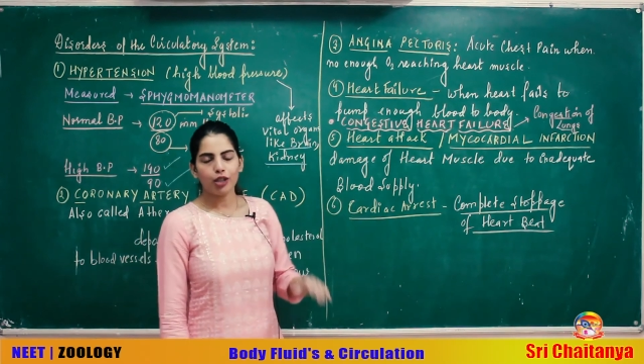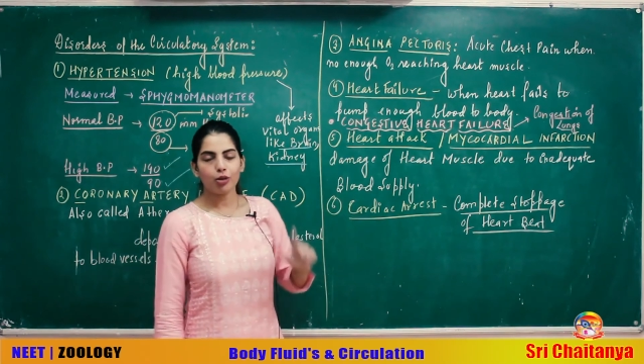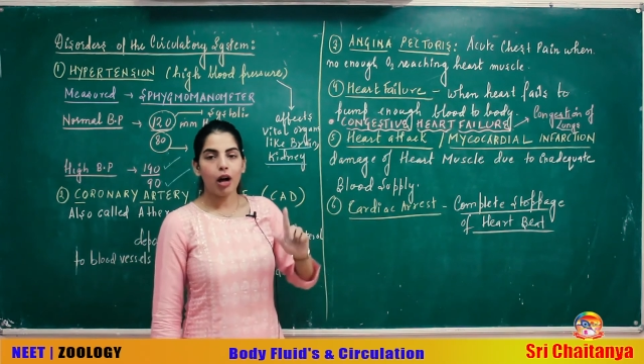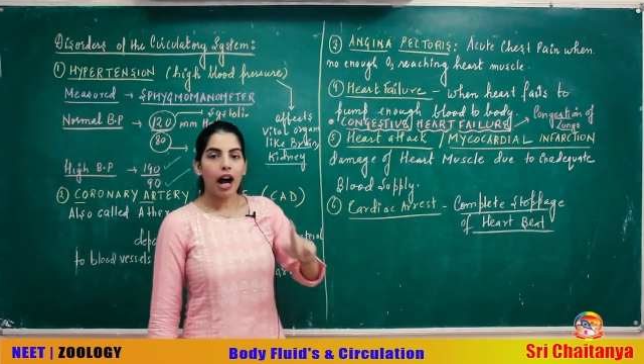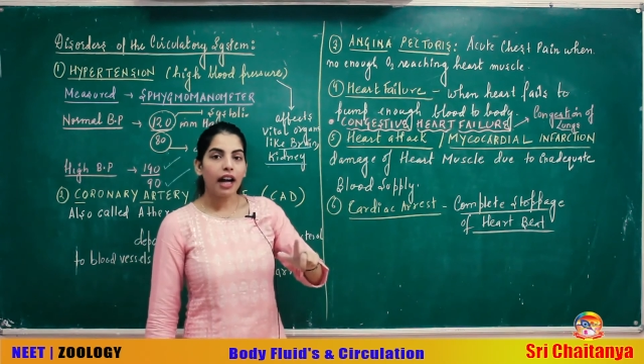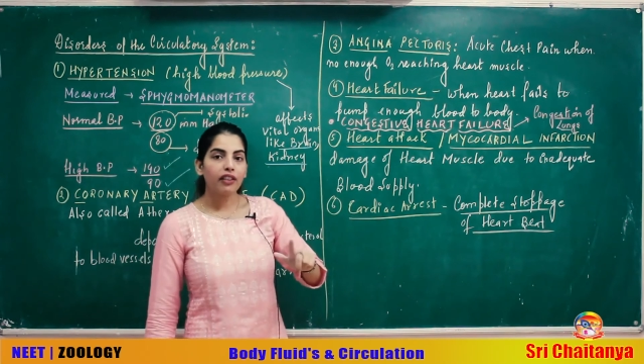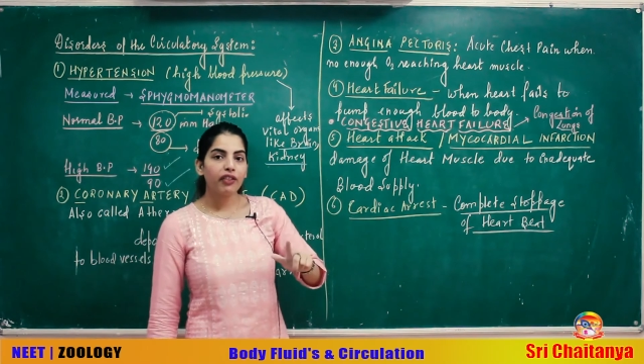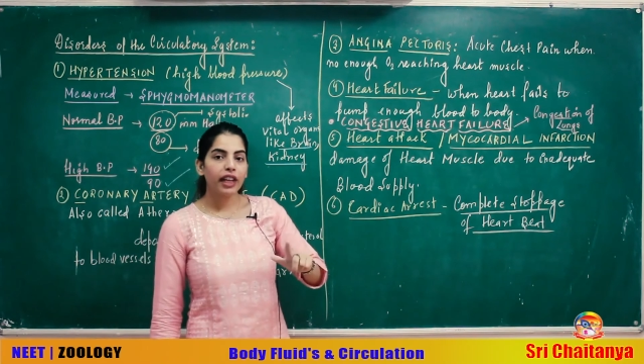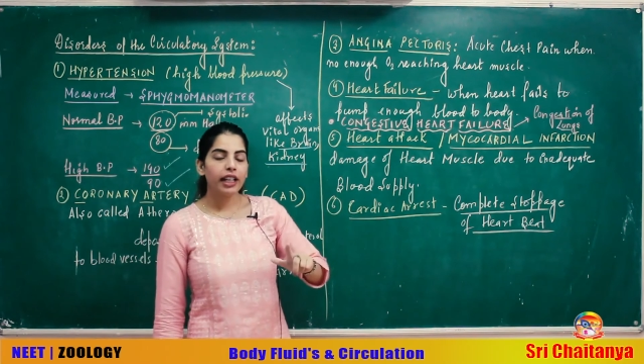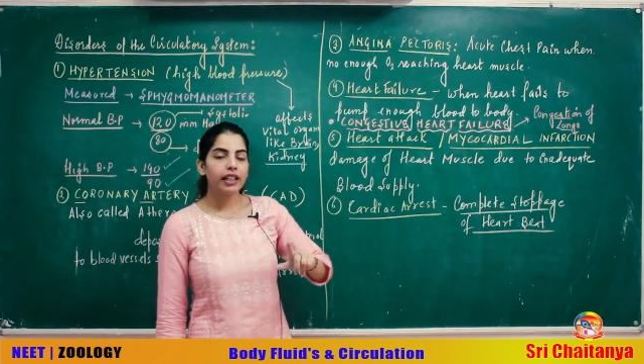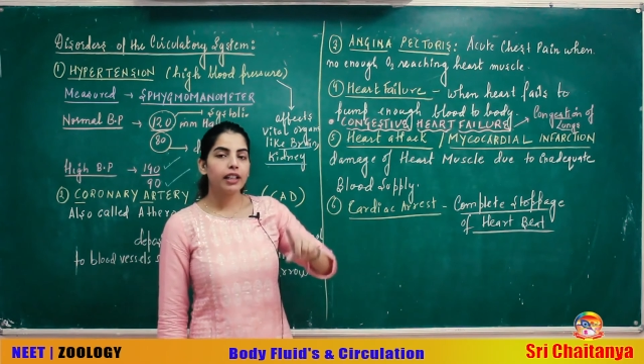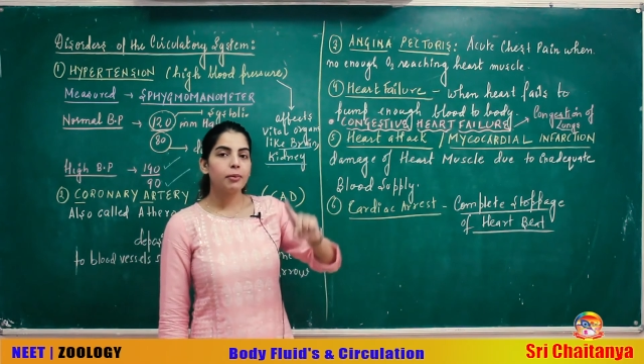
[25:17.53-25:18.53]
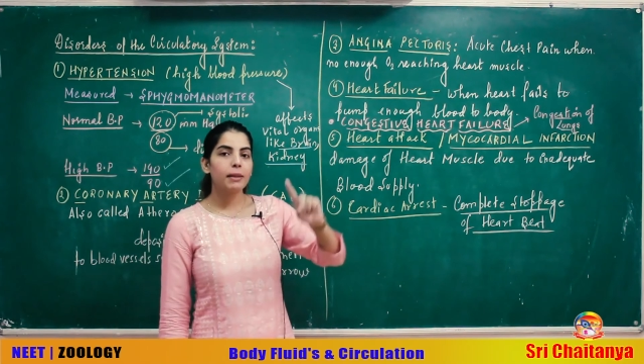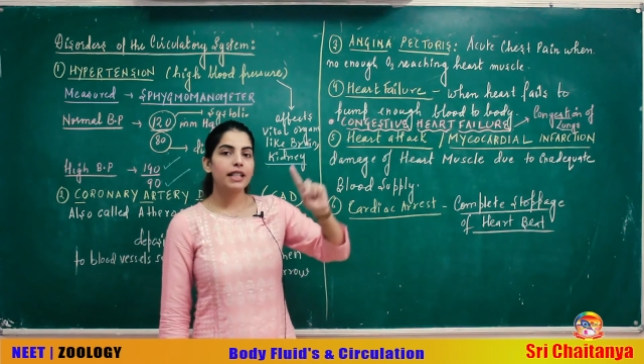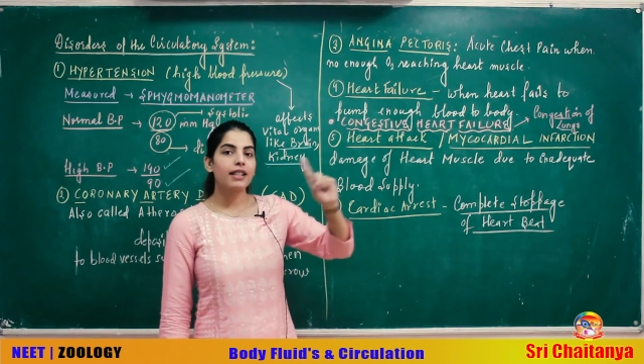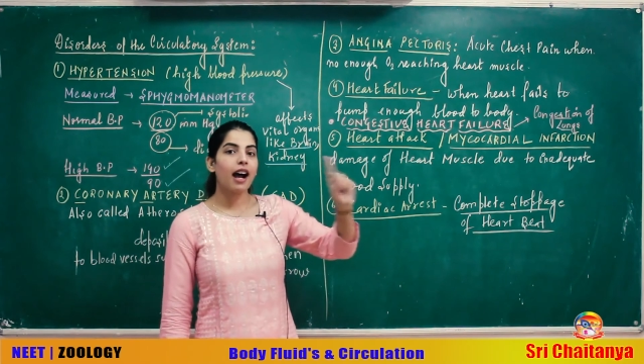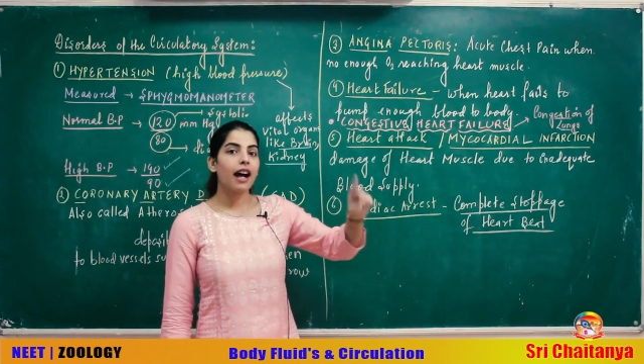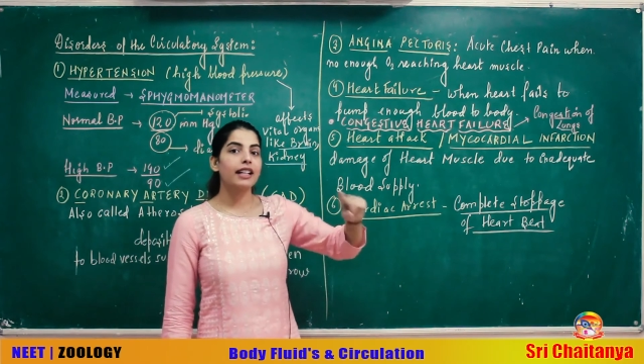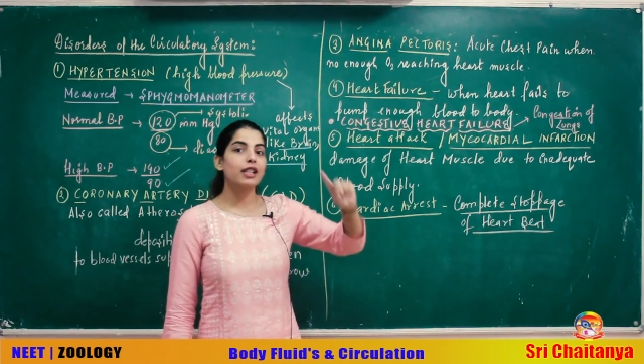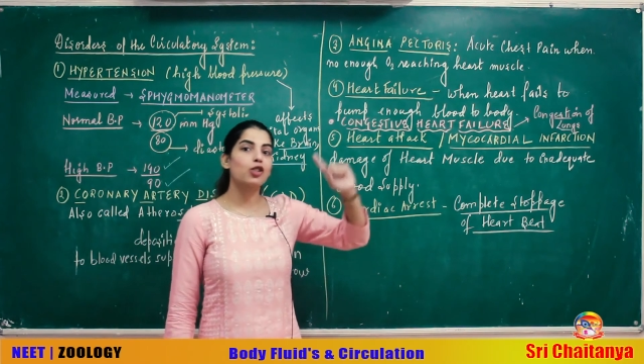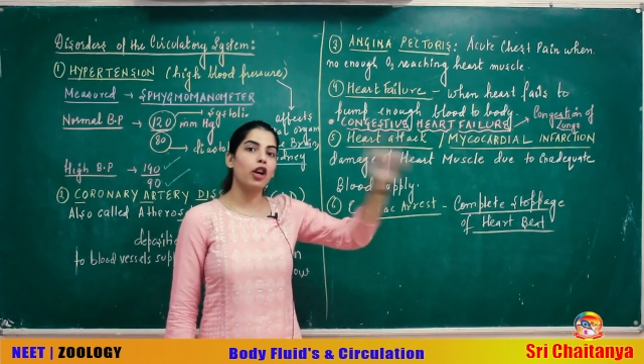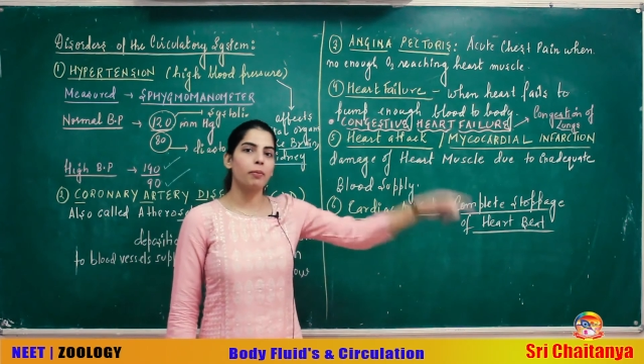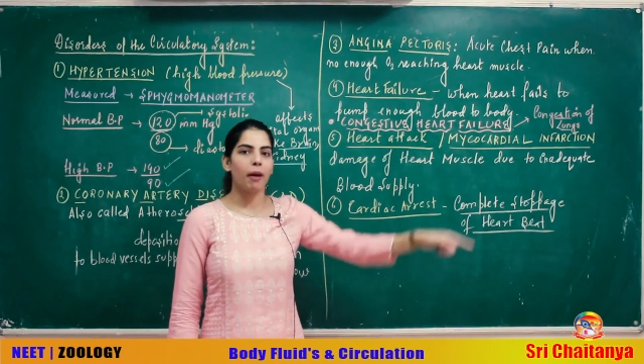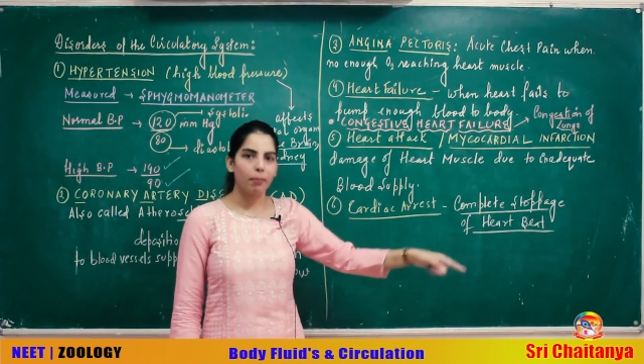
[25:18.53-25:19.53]
So heart failure means heart is
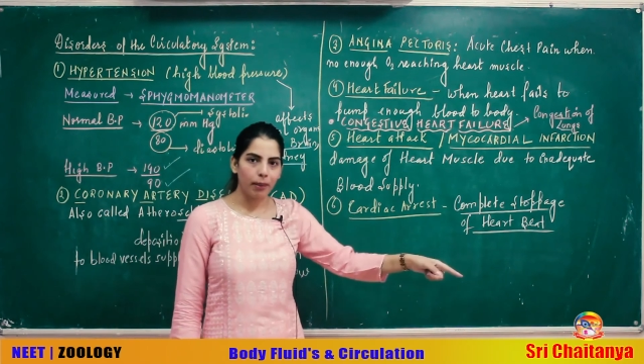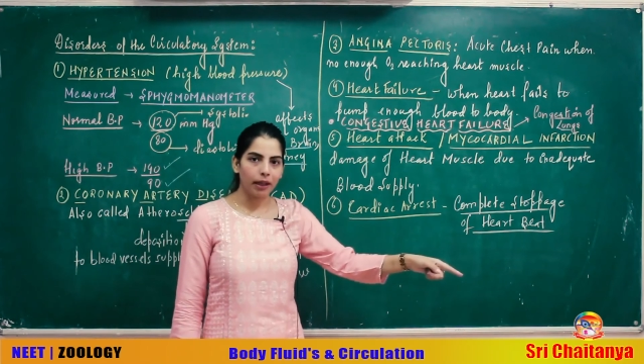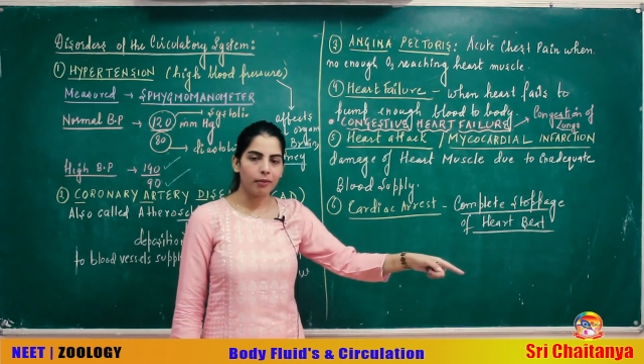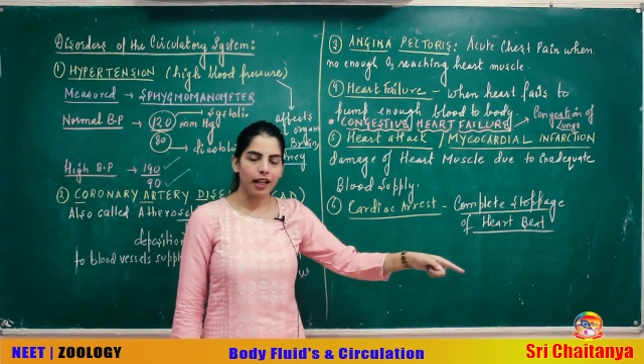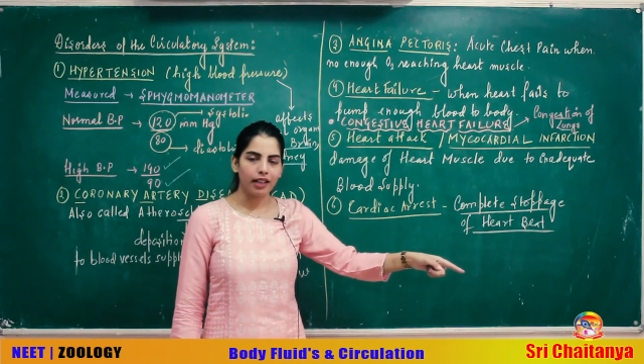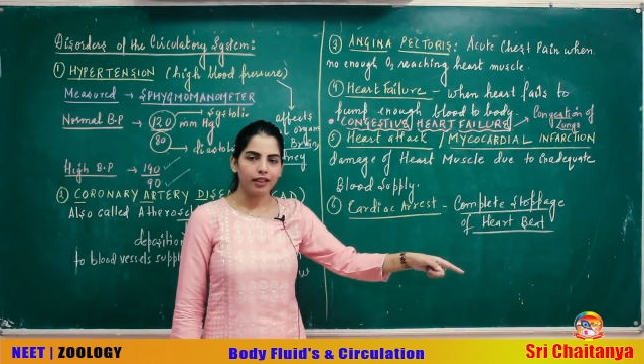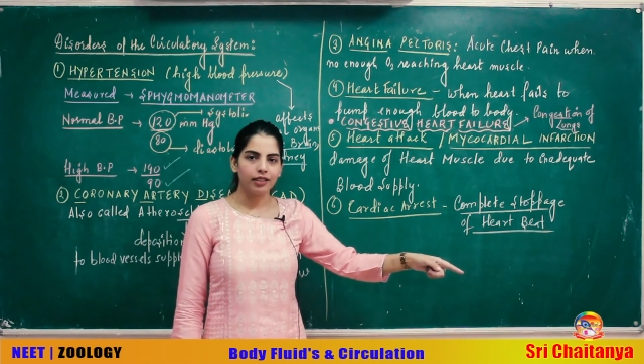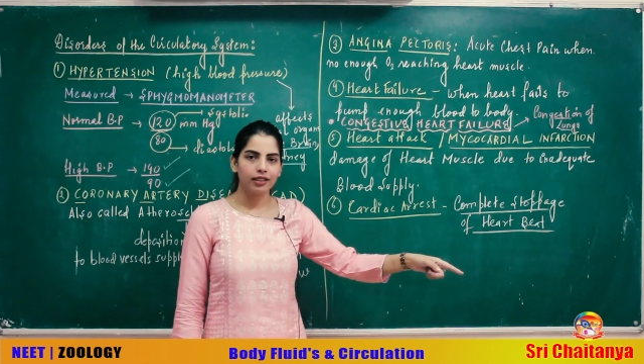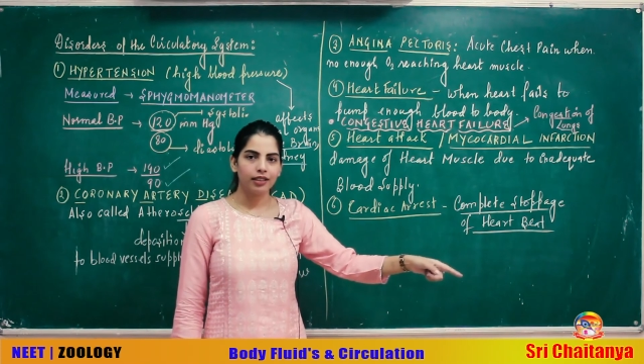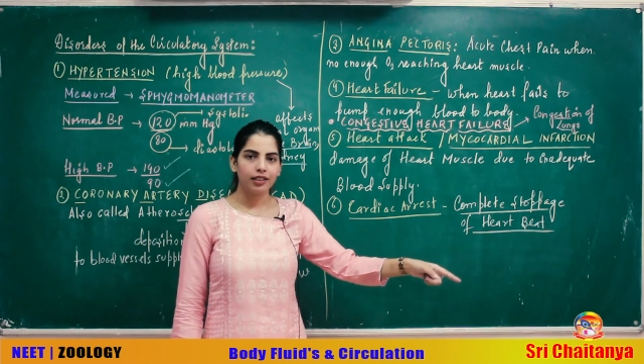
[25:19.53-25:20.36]
not pumping blood.